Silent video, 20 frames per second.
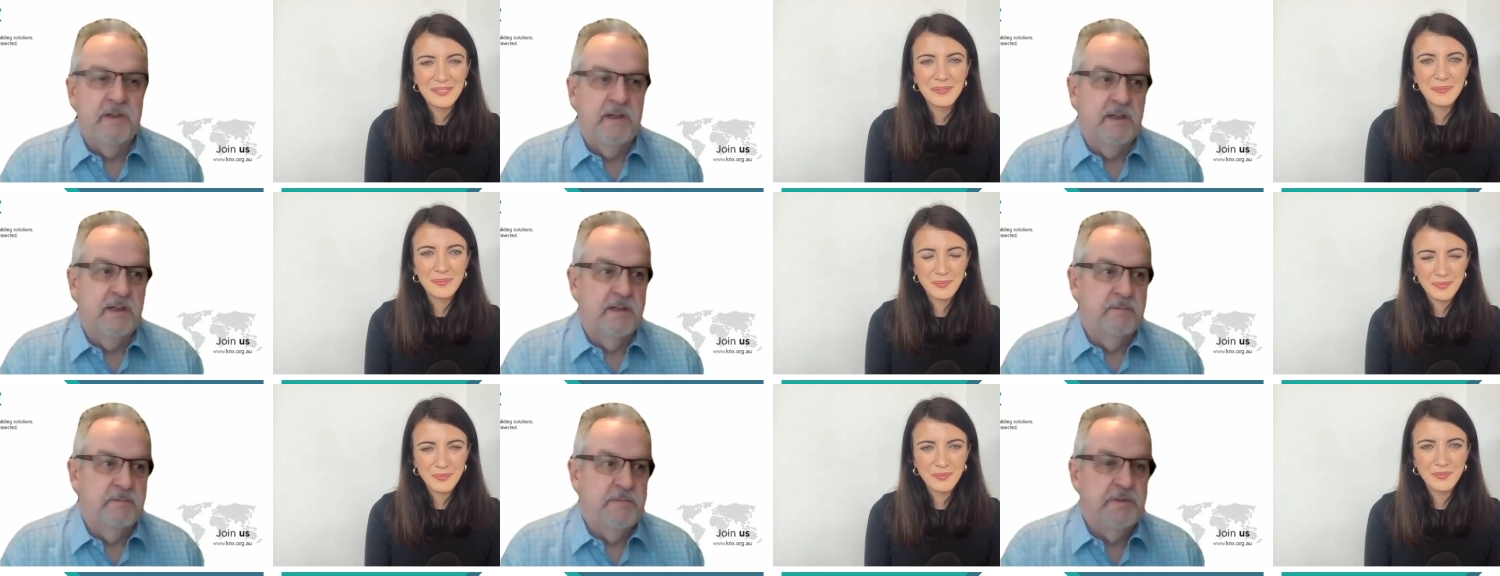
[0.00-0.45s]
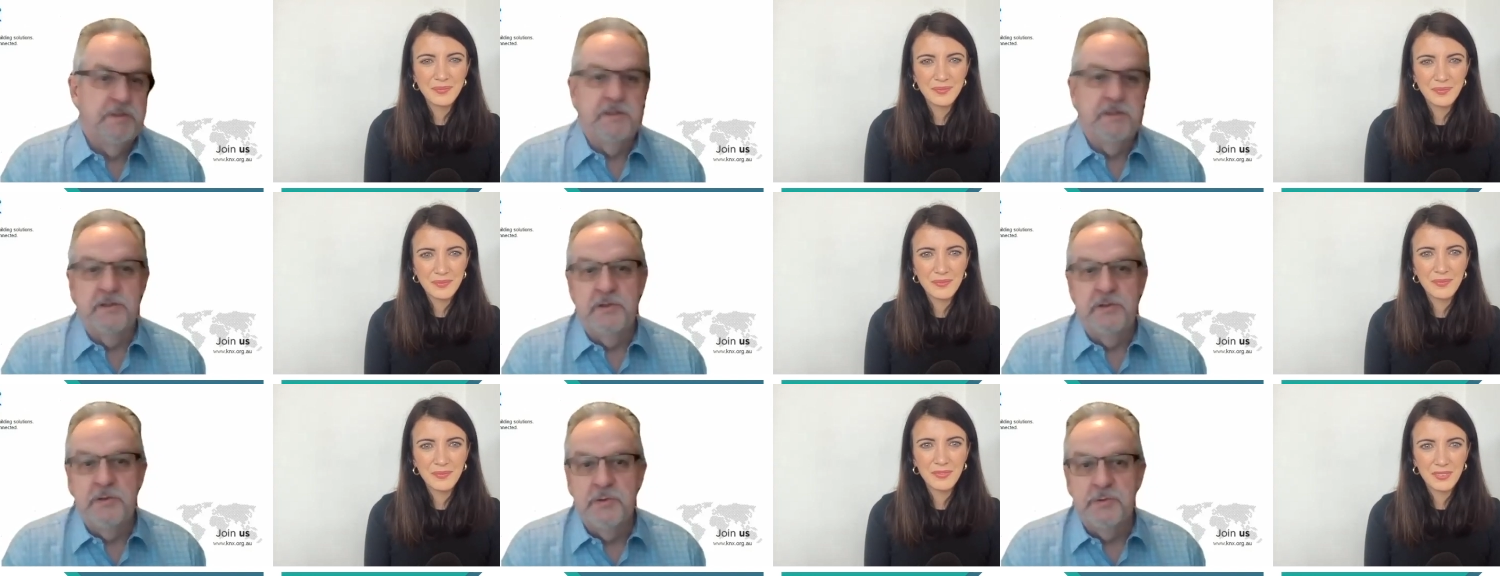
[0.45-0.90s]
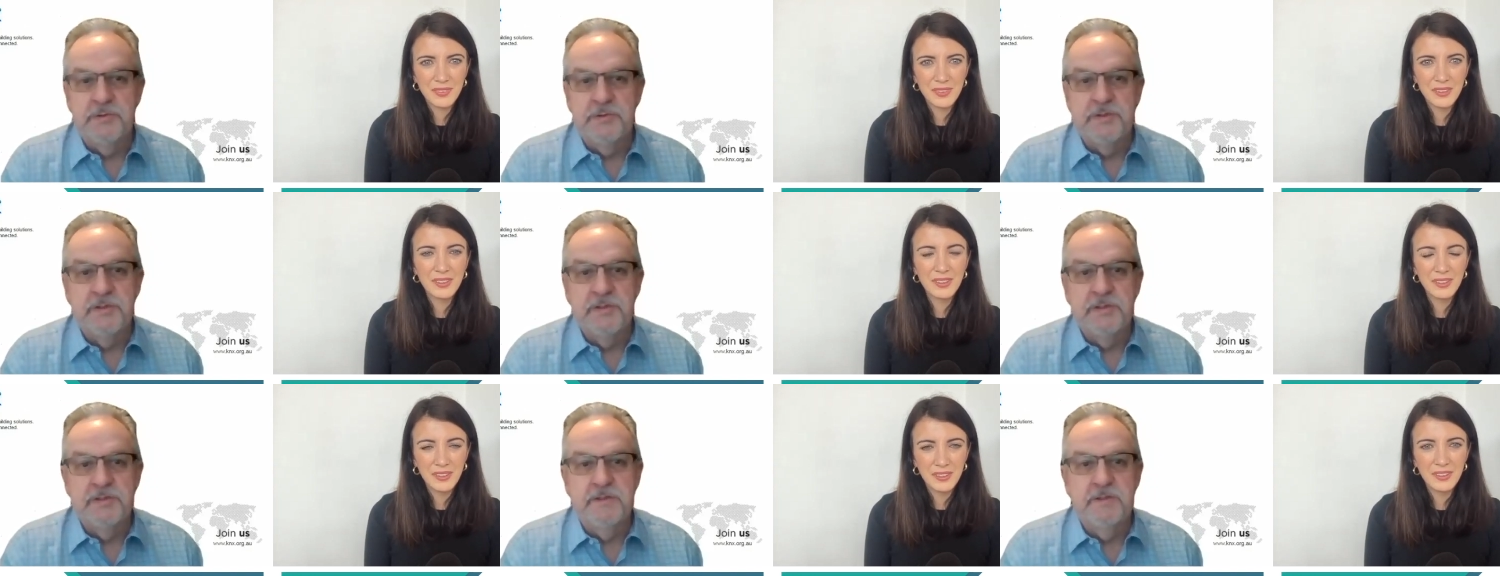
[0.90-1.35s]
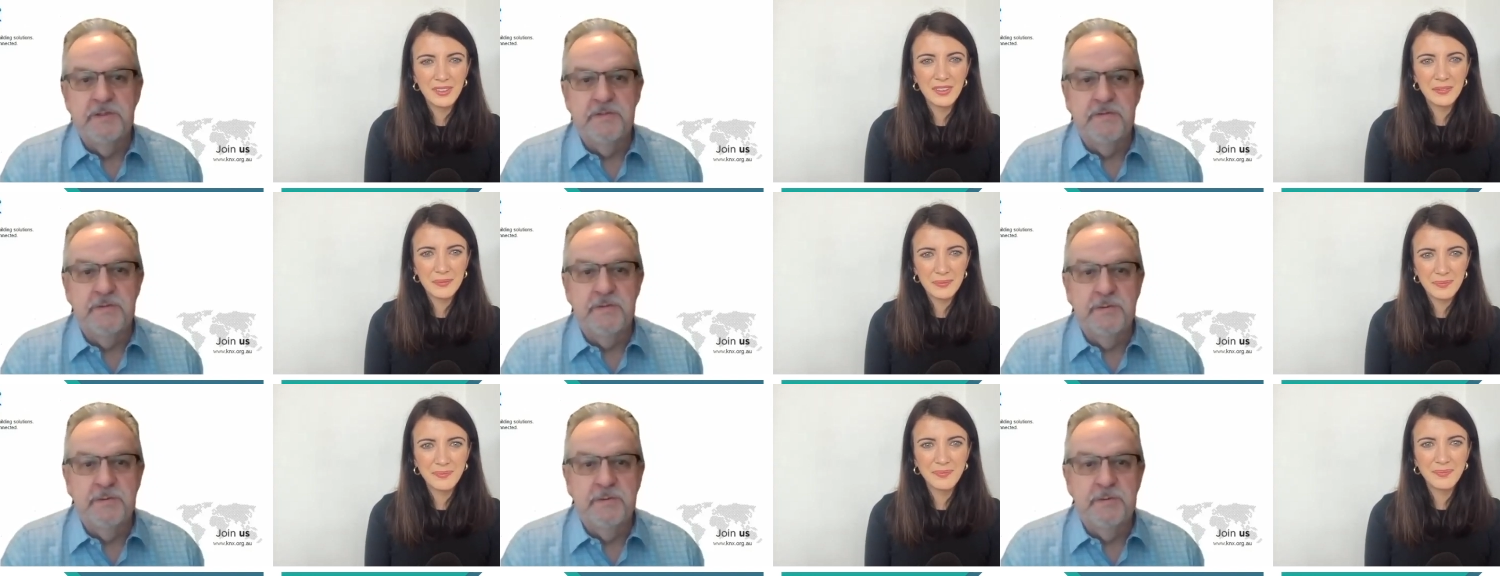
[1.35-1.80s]
Speaker 1: Um, do your Google searches
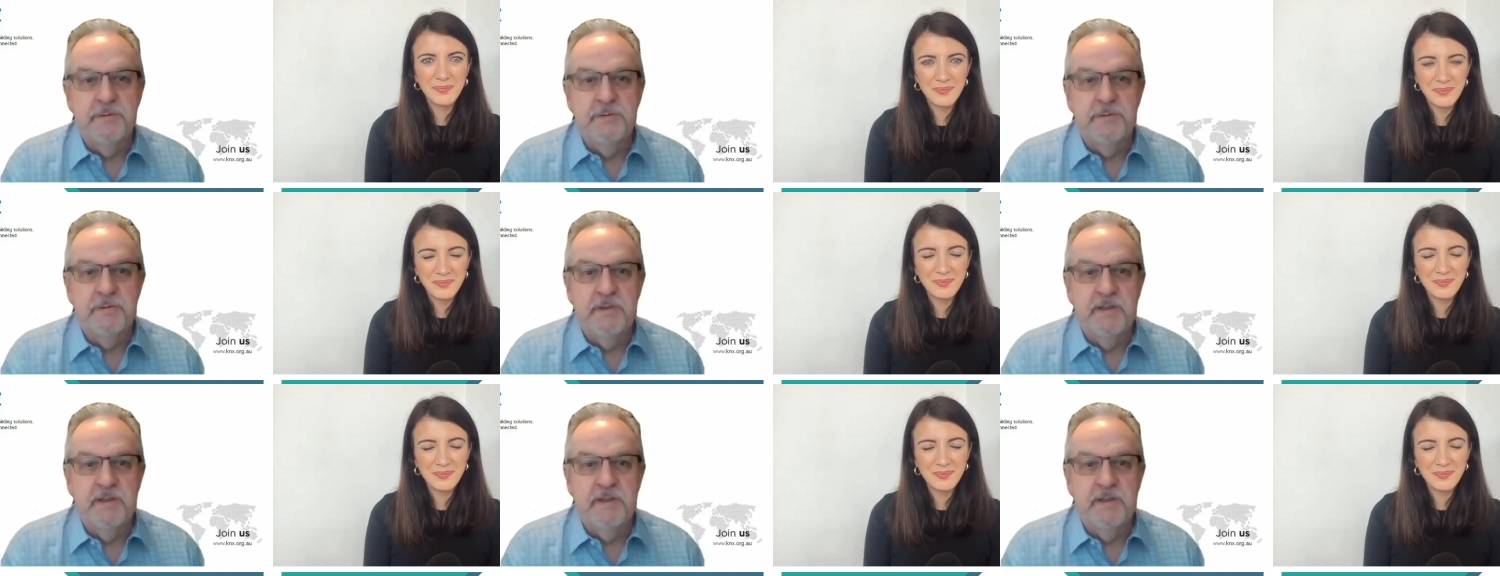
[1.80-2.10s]
for.